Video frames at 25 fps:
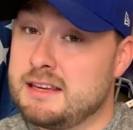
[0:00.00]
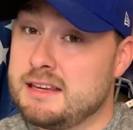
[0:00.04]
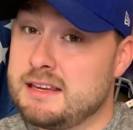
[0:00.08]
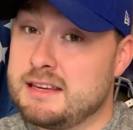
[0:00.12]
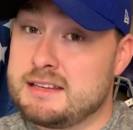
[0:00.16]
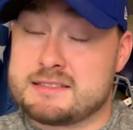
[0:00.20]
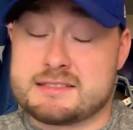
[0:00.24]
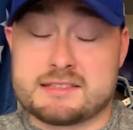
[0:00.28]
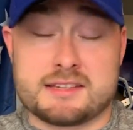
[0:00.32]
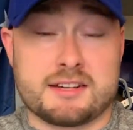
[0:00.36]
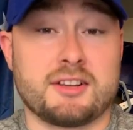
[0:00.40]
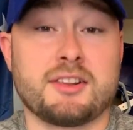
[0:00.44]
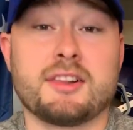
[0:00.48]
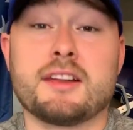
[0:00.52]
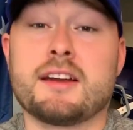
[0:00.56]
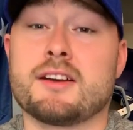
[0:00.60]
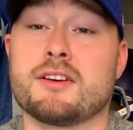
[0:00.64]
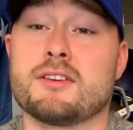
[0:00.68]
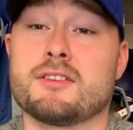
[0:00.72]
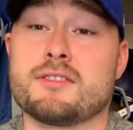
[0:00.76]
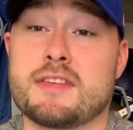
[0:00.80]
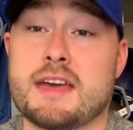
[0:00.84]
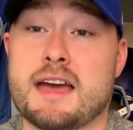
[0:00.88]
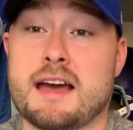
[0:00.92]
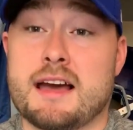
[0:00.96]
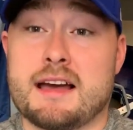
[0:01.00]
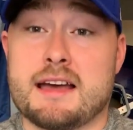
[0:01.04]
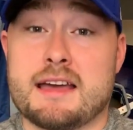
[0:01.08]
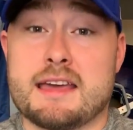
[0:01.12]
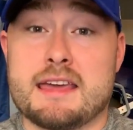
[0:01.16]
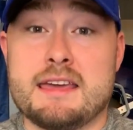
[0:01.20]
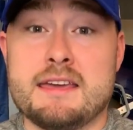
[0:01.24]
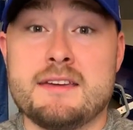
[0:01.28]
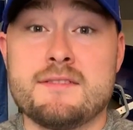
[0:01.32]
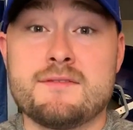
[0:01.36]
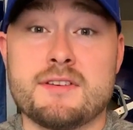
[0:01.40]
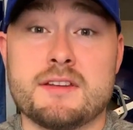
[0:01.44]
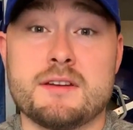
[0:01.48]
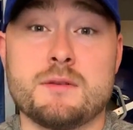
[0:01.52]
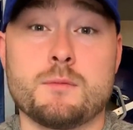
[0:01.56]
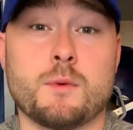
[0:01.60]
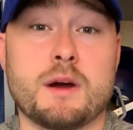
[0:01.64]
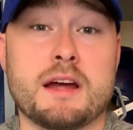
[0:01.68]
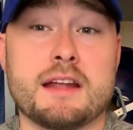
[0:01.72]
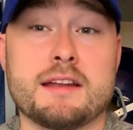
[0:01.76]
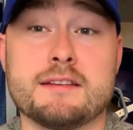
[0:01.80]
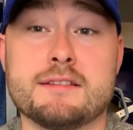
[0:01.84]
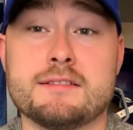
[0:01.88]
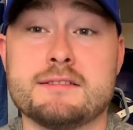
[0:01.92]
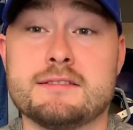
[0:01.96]
It's clear that even
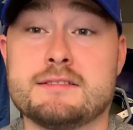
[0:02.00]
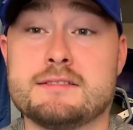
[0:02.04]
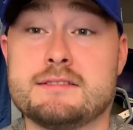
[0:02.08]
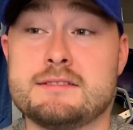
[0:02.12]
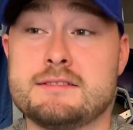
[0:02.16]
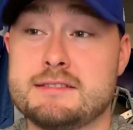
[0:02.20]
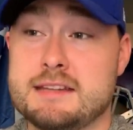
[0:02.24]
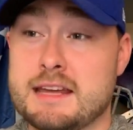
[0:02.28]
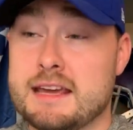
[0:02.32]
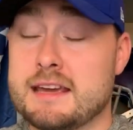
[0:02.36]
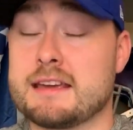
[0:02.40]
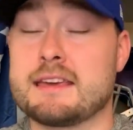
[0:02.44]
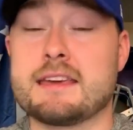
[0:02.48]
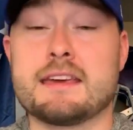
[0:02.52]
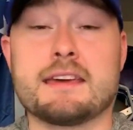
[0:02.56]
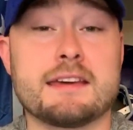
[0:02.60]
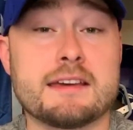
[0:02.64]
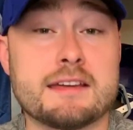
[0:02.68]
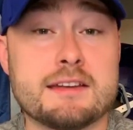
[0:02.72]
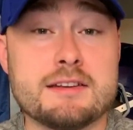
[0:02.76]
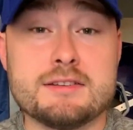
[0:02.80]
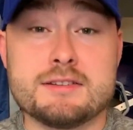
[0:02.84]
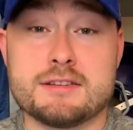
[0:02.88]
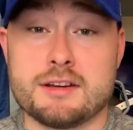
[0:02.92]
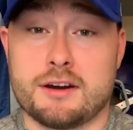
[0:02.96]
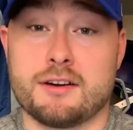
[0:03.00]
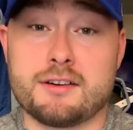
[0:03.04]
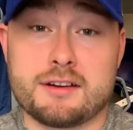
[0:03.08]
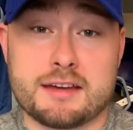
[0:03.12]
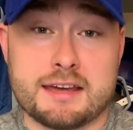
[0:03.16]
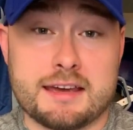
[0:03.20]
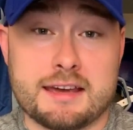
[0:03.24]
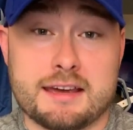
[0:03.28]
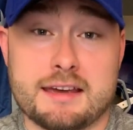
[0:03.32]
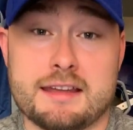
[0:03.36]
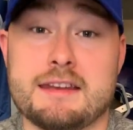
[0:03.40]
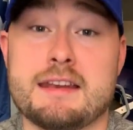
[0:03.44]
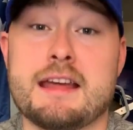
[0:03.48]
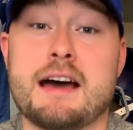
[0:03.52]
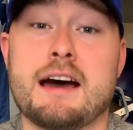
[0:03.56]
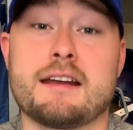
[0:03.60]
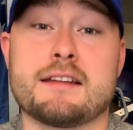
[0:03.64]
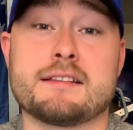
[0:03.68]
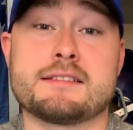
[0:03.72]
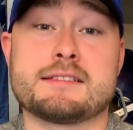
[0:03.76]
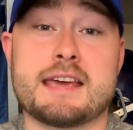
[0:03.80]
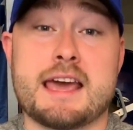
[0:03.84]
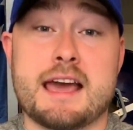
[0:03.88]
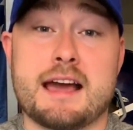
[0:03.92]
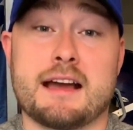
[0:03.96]
when dinking and dunking and not
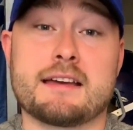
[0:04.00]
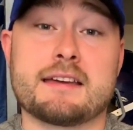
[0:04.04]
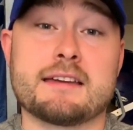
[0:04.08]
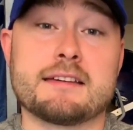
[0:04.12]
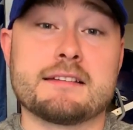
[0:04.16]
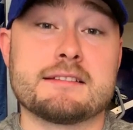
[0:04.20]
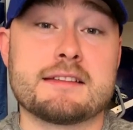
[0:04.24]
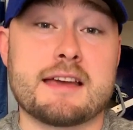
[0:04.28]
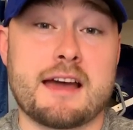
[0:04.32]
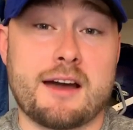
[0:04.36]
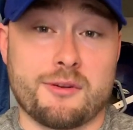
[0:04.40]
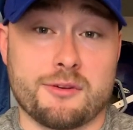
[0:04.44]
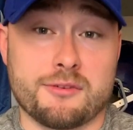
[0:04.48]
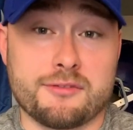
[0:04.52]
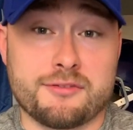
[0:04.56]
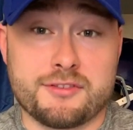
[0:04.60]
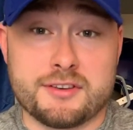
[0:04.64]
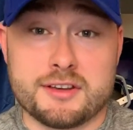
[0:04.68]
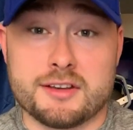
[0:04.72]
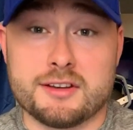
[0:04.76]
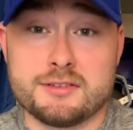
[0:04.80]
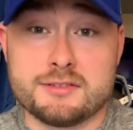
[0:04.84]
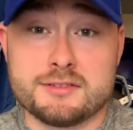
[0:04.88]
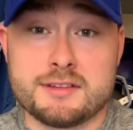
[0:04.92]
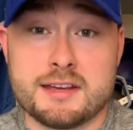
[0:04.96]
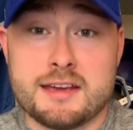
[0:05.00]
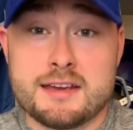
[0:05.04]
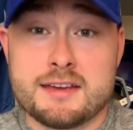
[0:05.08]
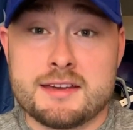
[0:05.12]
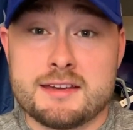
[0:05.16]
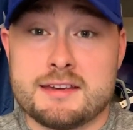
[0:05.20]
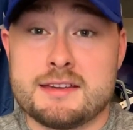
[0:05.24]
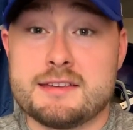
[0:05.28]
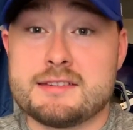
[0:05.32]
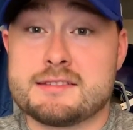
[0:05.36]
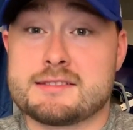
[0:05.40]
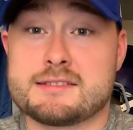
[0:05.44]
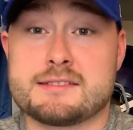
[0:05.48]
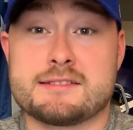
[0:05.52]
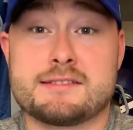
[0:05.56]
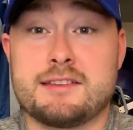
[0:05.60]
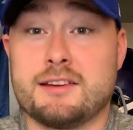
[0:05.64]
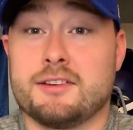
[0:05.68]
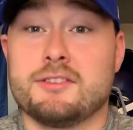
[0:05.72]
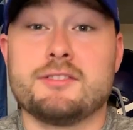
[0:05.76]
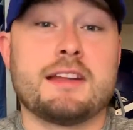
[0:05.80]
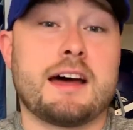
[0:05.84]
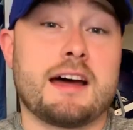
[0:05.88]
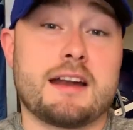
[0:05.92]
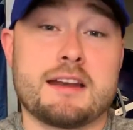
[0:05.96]
attacking downfield, he's
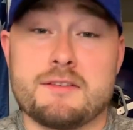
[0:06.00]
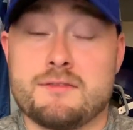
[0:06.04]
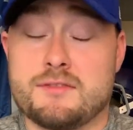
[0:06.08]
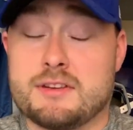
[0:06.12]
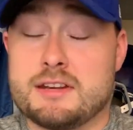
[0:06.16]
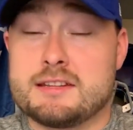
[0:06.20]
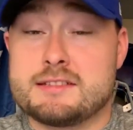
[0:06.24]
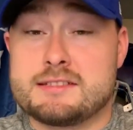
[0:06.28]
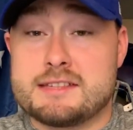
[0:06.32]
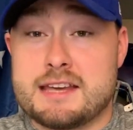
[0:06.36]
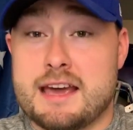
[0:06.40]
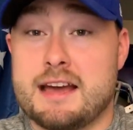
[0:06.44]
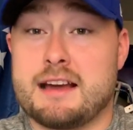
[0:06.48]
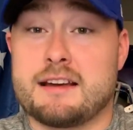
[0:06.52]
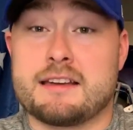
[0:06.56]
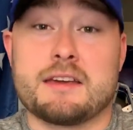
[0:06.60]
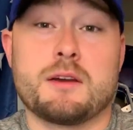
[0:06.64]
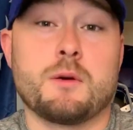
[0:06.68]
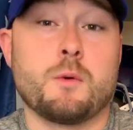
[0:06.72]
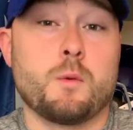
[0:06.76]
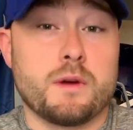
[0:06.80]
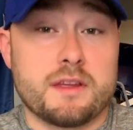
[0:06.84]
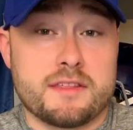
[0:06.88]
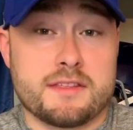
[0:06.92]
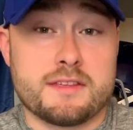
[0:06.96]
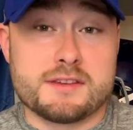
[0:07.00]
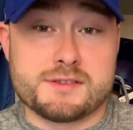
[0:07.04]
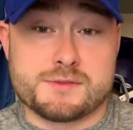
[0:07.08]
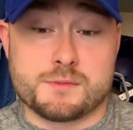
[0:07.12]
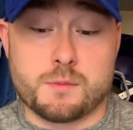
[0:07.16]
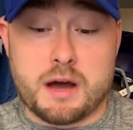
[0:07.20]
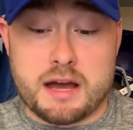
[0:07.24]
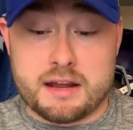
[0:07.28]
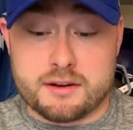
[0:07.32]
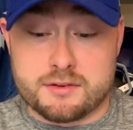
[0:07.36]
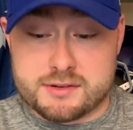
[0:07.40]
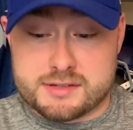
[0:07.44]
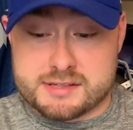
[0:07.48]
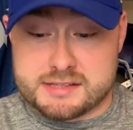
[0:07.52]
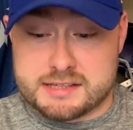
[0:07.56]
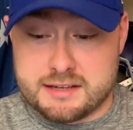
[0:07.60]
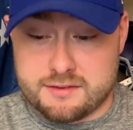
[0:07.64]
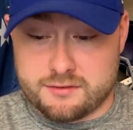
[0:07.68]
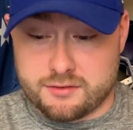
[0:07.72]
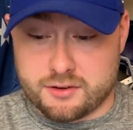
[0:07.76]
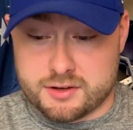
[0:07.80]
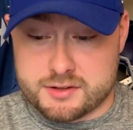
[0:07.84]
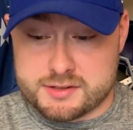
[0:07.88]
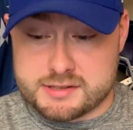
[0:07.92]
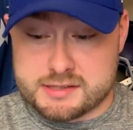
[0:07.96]
still not even attacking with his wide
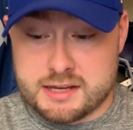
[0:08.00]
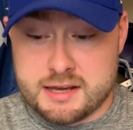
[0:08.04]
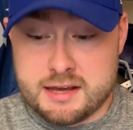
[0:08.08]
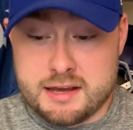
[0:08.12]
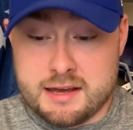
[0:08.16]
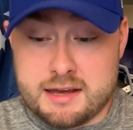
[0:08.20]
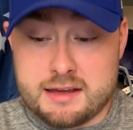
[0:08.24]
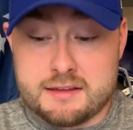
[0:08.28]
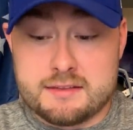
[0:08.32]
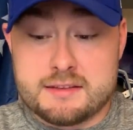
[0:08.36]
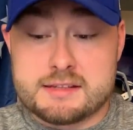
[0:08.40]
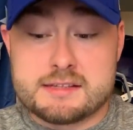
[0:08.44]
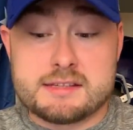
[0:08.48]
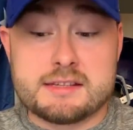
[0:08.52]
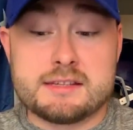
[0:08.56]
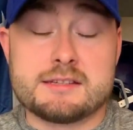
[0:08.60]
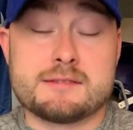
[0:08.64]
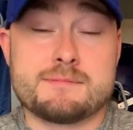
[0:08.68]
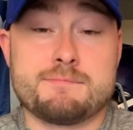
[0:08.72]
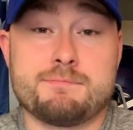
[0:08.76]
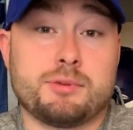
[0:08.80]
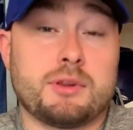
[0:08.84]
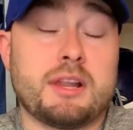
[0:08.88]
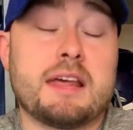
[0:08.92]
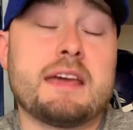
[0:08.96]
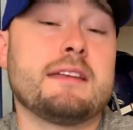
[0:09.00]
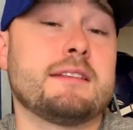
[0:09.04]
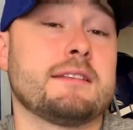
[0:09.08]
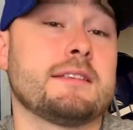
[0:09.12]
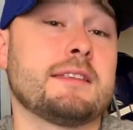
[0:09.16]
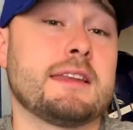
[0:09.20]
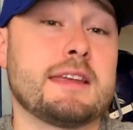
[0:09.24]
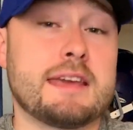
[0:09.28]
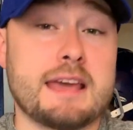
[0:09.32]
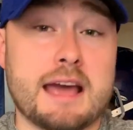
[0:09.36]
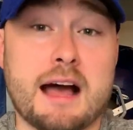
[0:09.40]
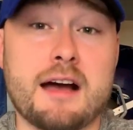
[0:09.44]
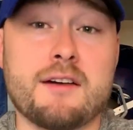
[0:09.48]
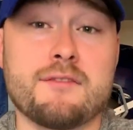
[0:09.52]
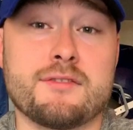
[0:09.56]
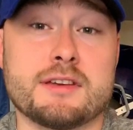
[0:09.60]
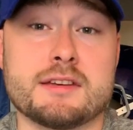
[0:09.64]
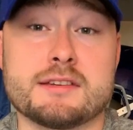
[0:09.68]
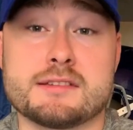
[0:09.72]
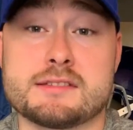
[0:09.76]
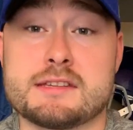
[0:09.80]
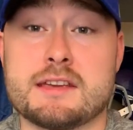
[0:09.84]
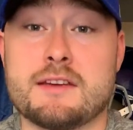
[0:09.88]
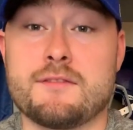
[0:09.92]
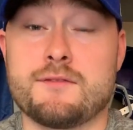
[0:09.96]
receivers. And this is blatantly
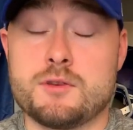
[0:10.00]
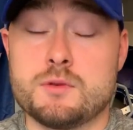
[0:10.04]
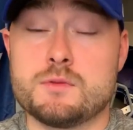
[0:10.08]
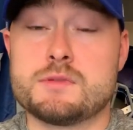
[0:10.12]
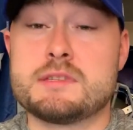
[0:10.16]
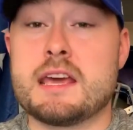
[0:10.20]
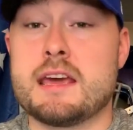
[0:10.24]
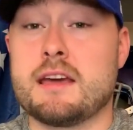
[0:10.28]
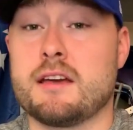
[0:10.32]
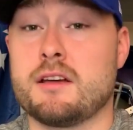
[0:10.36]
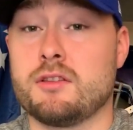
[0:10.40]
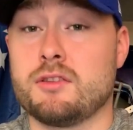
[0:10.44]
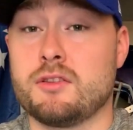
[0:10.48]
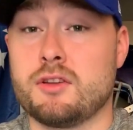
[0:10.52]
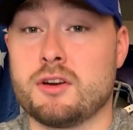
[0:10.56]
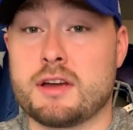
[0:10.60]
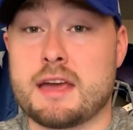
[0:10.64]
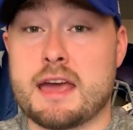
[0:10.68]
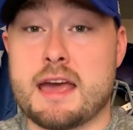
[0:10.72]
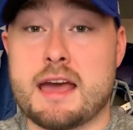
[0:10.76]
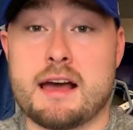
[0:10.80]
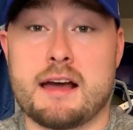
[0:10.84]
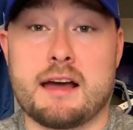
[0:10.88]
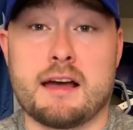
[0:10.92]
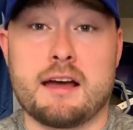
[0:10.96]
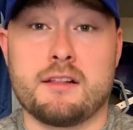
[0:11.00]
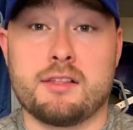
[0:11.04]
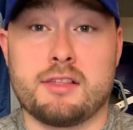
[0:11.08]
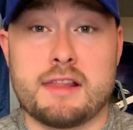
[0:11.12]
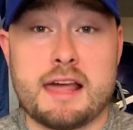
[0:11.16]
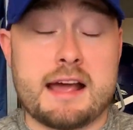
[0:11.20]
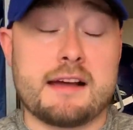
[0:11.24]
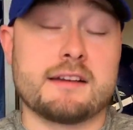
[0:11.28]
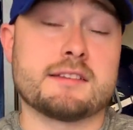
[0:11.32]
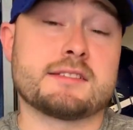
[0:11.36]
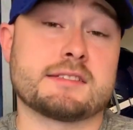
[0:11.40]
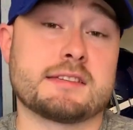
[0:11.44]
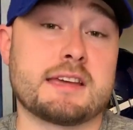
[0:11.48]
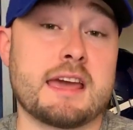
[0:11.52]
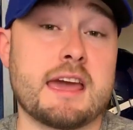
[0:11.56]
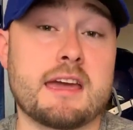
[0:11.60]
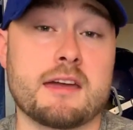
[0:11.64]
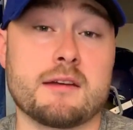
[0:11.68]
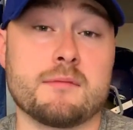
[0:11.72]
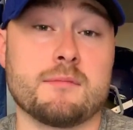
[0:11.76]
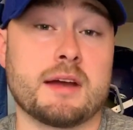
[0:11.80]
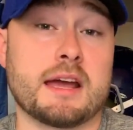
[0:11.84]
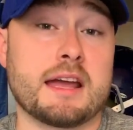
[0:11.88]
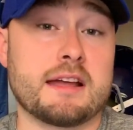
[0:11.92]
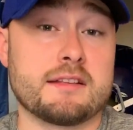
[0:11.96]
obvious if you take a look at last
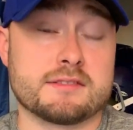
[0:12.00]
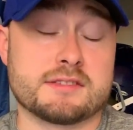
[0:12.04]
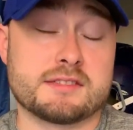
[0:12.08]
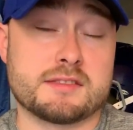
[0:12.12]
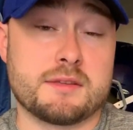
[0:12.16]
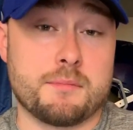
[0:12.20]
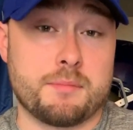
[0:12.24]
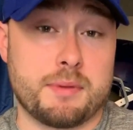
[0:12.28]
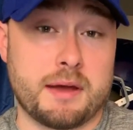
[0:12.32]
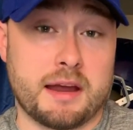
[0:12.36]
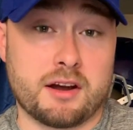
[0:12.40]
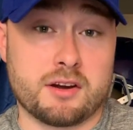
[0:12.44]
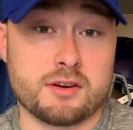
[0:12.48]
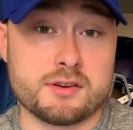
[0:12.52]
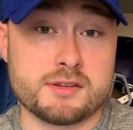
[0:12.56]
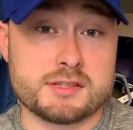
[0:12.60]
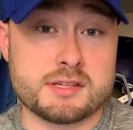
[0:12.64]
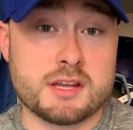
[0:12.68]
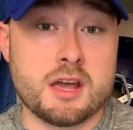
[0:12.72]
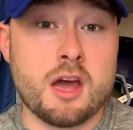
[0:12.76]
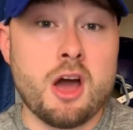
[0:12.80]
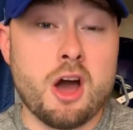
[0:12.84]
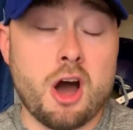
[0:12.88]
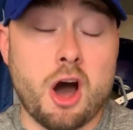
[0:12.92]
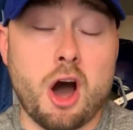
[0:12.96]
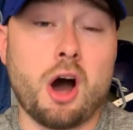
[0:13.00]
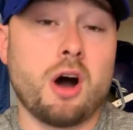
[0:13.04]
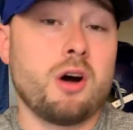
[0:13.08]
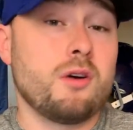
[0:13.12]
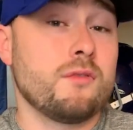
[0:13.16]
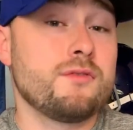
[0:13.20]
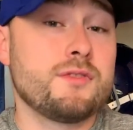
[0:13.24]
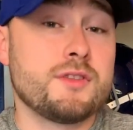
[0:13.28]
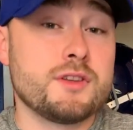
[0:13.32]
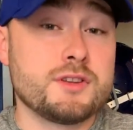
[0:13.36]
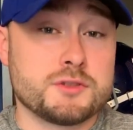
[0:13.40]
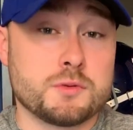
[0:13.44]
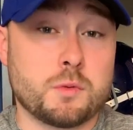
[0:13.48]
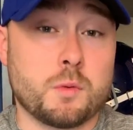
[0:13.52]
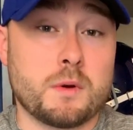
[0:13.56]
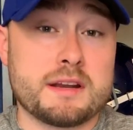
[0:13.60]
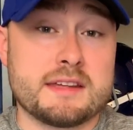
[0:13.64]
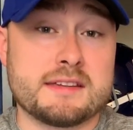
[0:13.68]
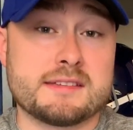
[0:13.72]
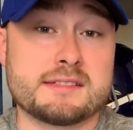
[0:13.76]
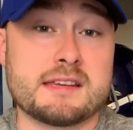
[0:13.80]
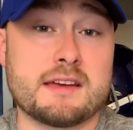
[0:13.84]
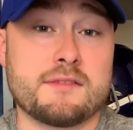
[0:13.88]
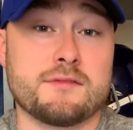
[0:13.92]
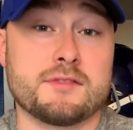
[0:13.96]
game against the Bears. Of the
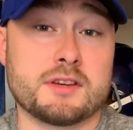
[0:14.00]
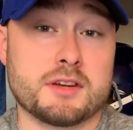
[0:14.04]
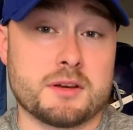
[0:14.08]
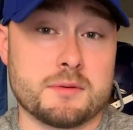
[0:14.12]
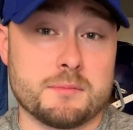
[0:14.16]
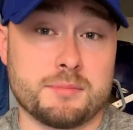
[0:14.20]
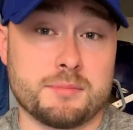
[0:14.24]
27